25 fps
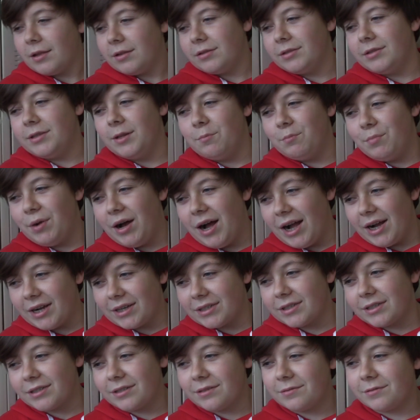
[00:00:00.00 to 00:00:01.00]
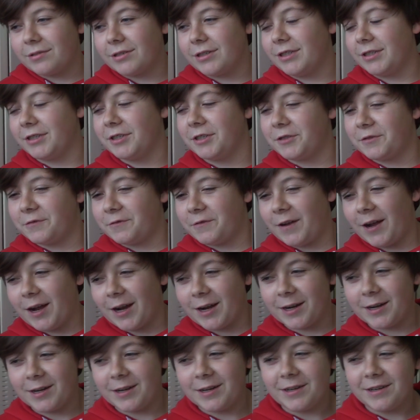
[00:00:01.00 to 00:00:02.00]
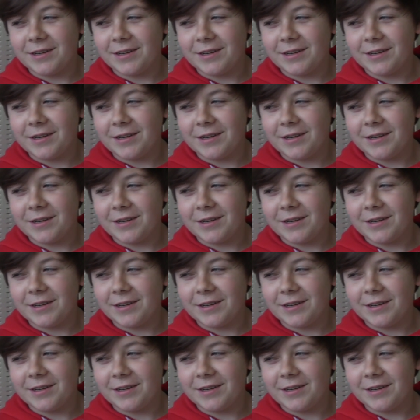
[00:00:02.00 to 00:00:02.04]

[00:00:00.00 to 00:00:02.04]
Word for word: The Box, because it's fire.